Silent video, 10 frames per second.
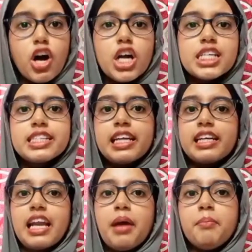or
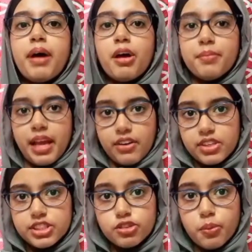slit lamp
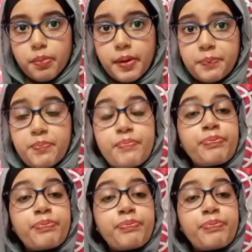biomicroscopy,